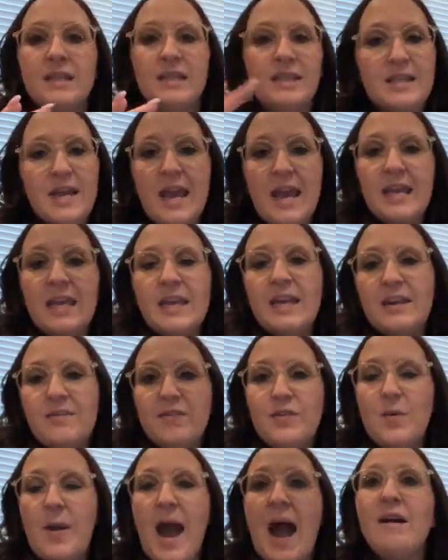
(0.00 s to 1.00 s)
Take it
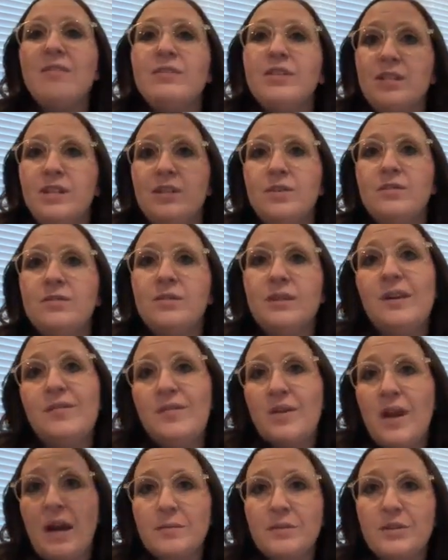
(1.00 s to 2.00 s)
if you have to.
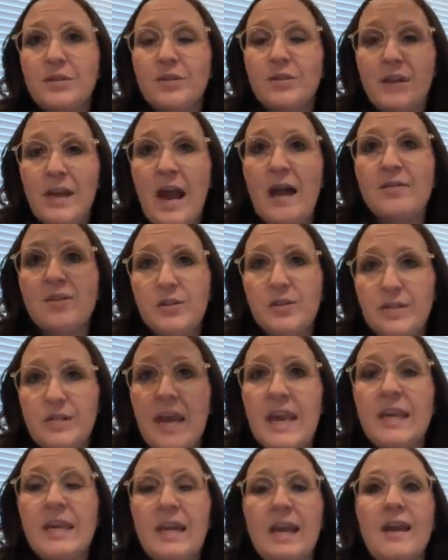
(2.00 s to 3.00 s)
If you absolutely have to,
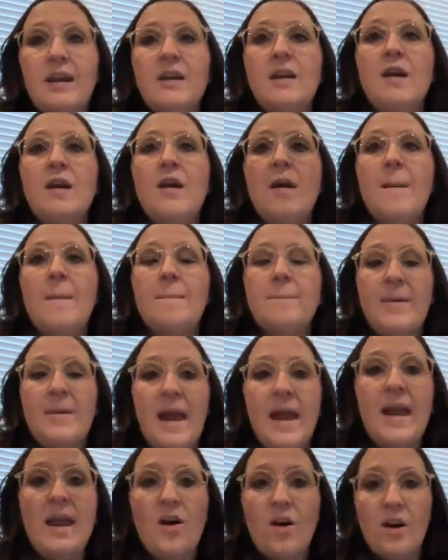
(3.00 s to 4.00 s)
take it.
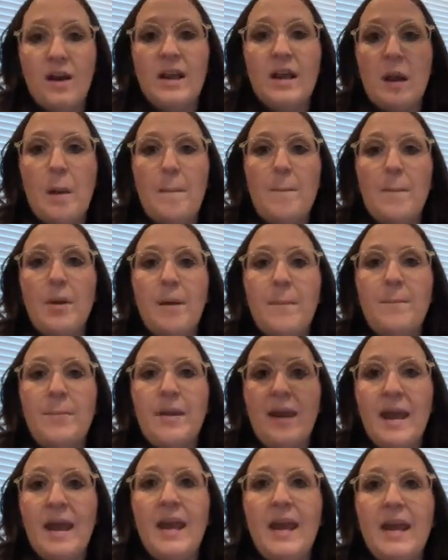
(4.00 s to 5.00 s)
Pay on it, but
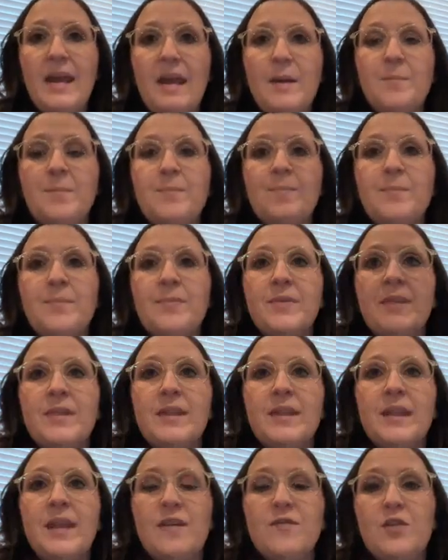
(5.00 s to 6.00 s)
pay
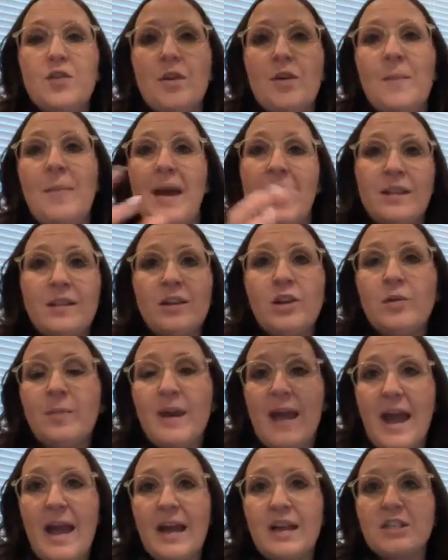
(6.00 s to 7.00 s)
if you can pay a little
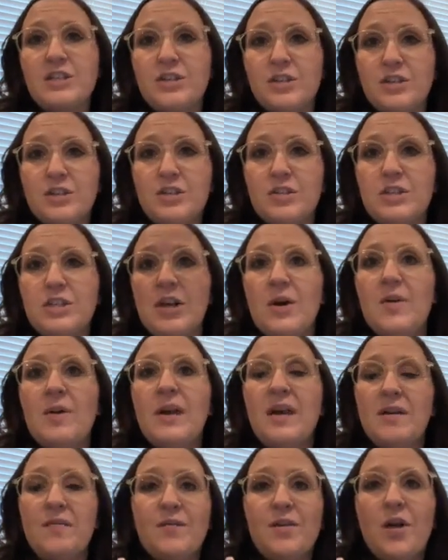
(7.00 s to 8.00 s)
bit extra, do so.
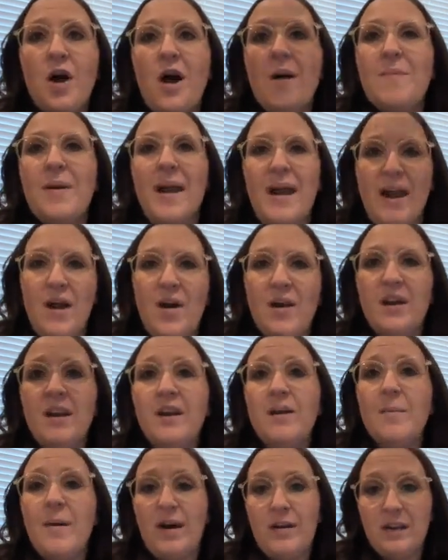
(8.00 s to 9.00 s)
If not, pay on
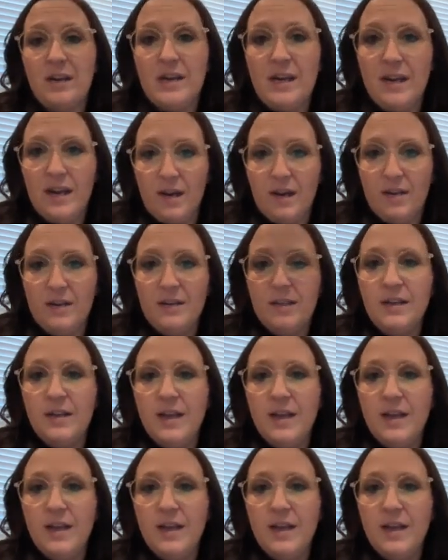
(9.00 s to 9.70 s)
it about a year.